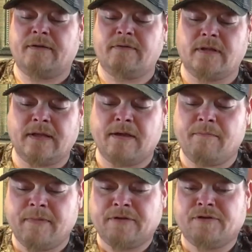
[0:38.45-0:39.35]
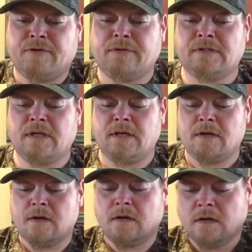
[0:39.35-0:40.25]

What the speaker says: everything out, made sure it was in here.